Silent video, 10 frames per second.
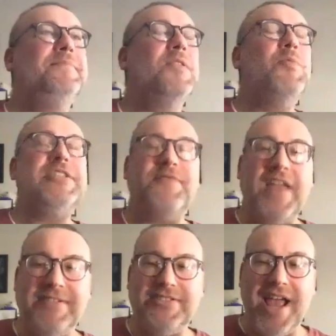what's your
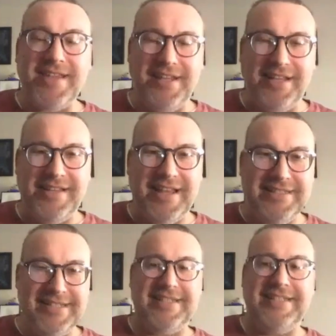favorite Dracula? Then
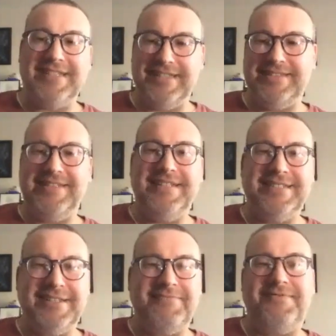is it is it is
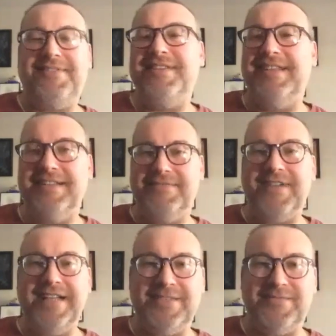it the
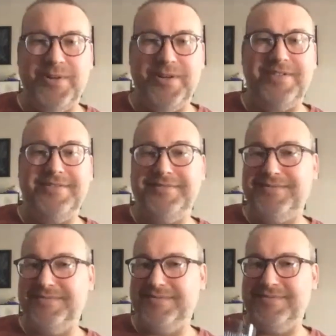Francis Ford
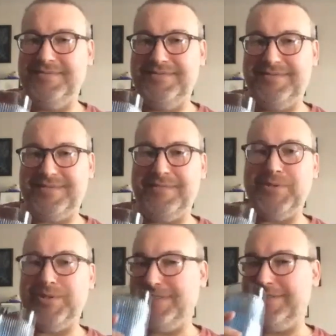Coppola? Oh,